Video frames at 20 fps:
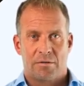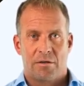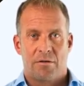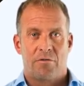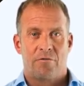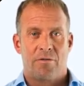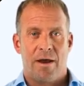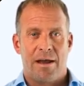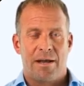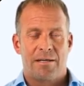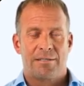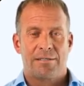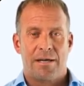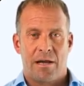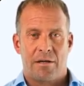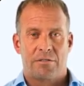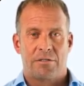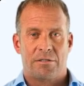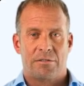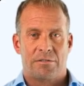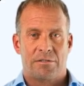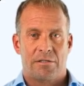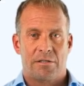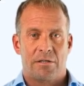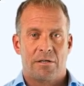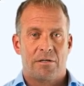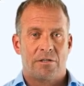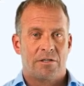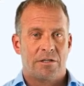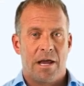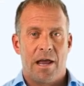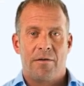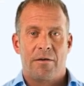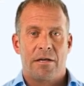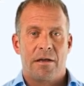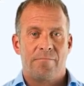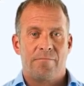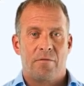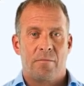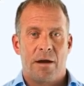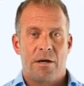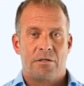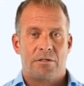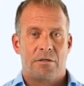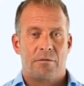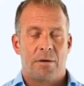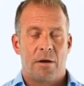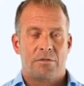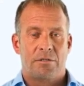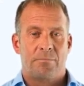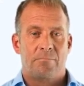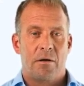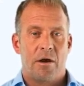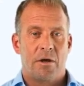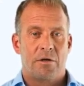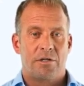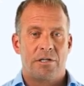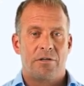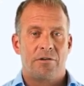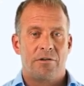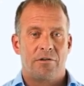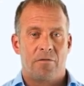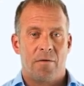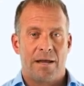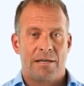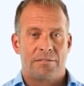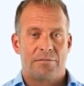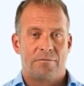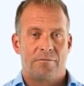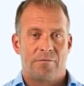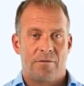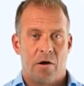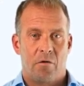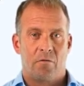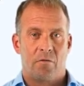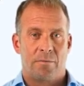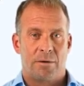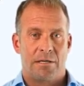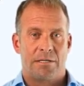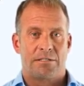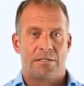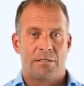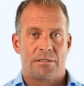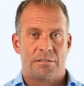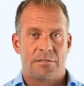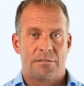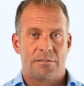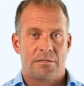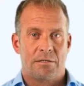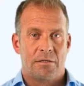threat intelligence, sharing information about emerging threats and vulnerabilities.